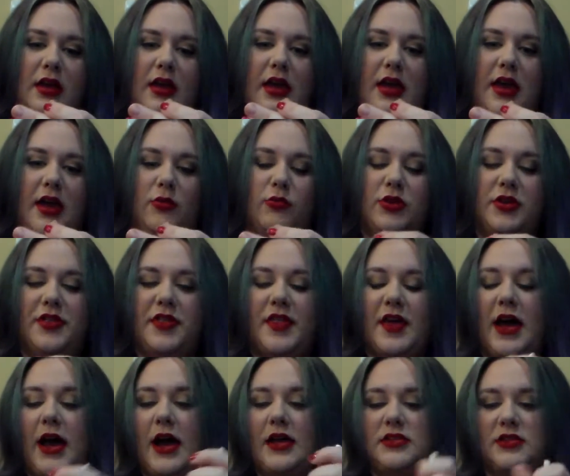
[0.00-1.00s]
And with
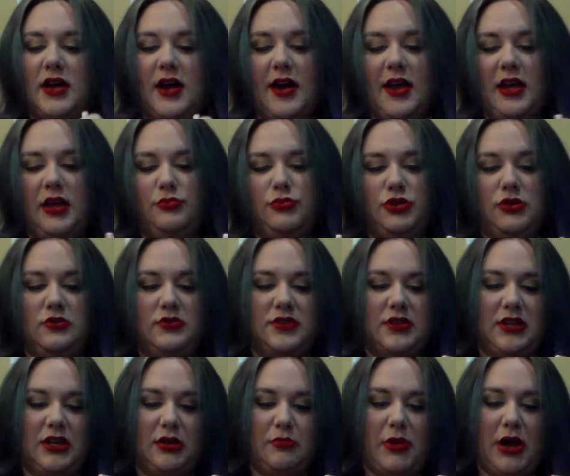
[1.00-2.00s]
that, I am
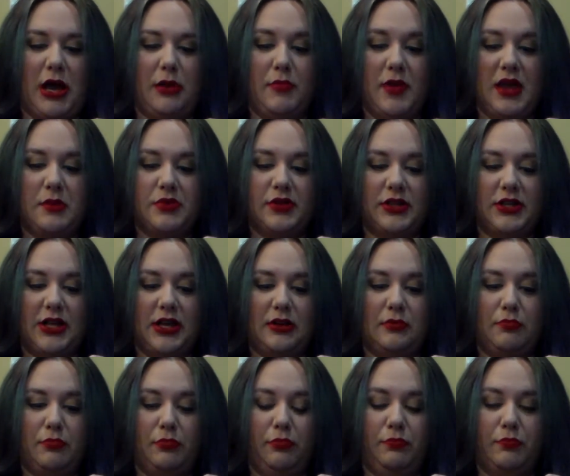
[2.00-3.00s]
using my
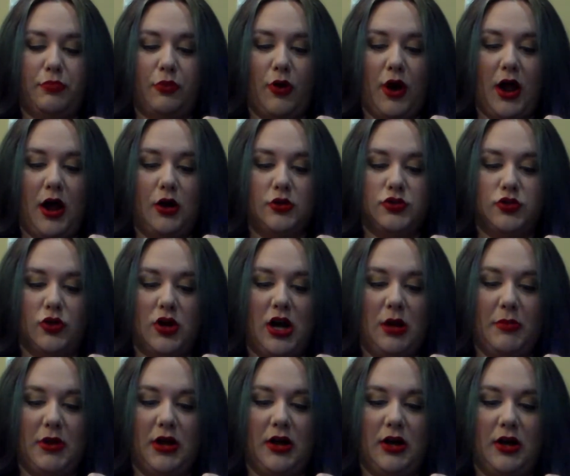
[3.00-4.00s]
Maybelline Brow
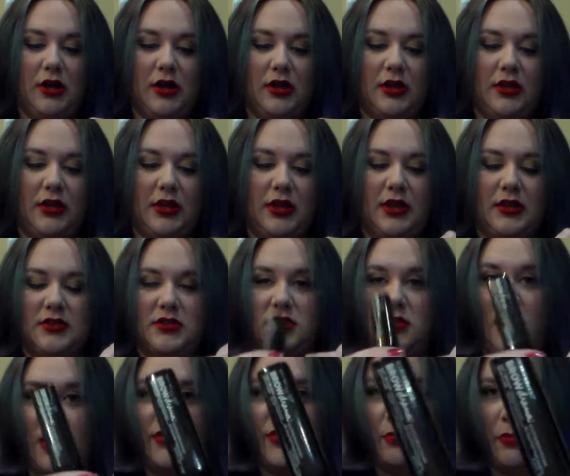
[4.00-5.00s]
Drama in
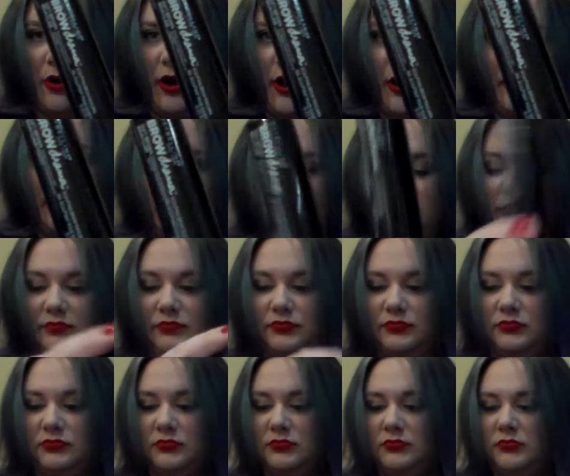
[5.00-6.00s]
Soft Brown.
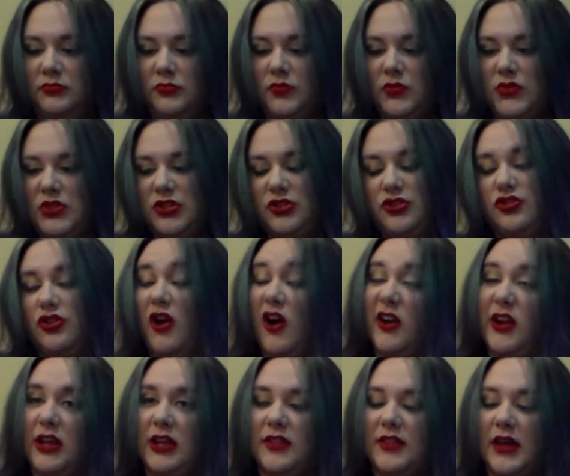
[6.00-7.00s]
Just
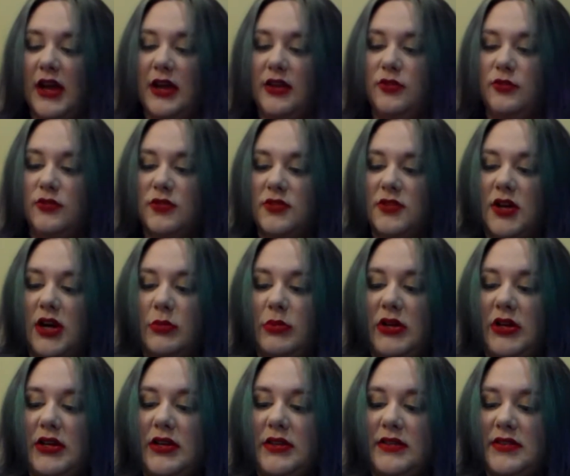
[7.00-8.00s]
trying to get that used up
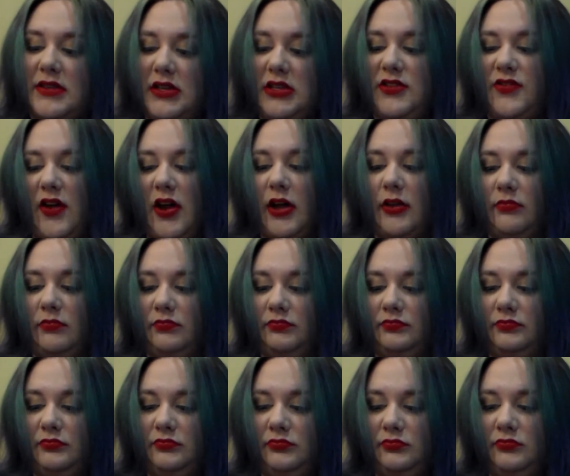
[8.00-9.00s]
because it's fine.
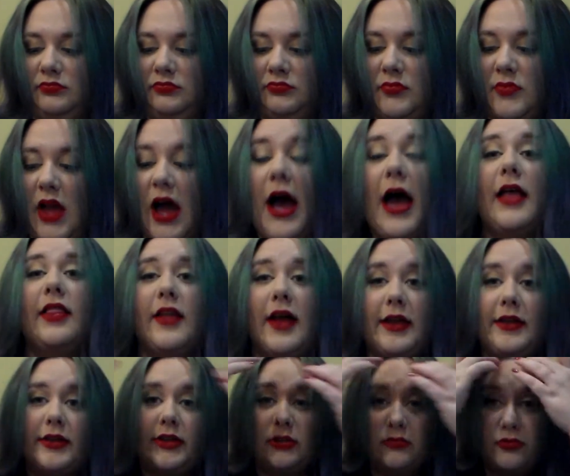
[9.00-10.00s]
I
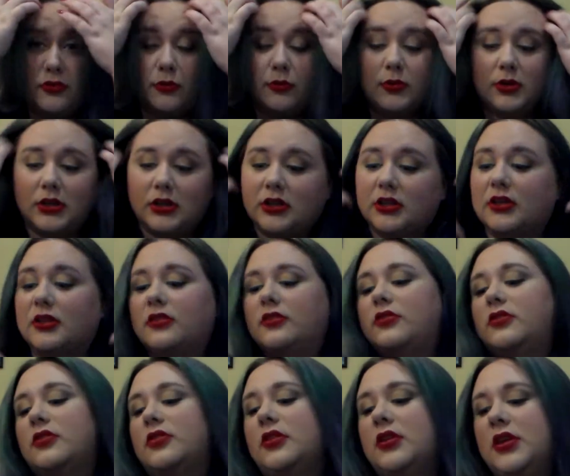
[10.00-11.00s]
like it for what it
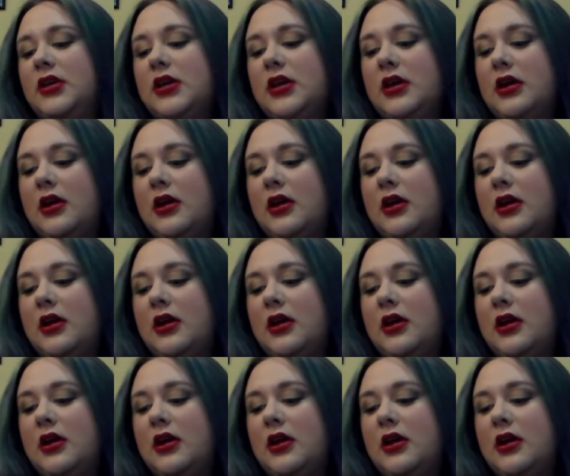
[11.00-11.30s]
is.